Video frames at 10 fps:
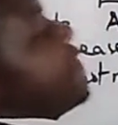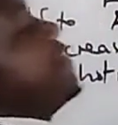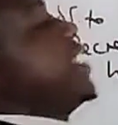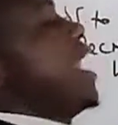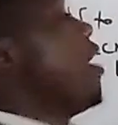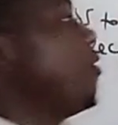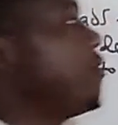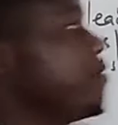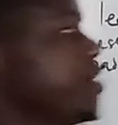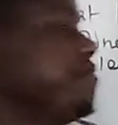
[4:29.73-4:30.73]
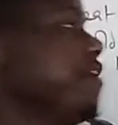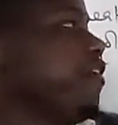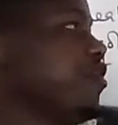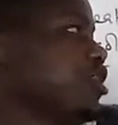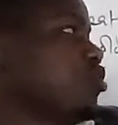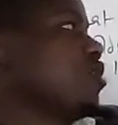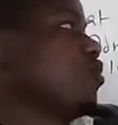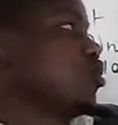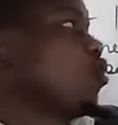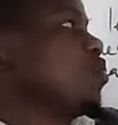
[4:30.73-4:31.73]
Then now, even though this one
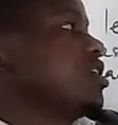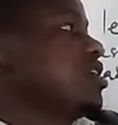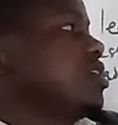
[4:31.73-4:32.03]
was cold,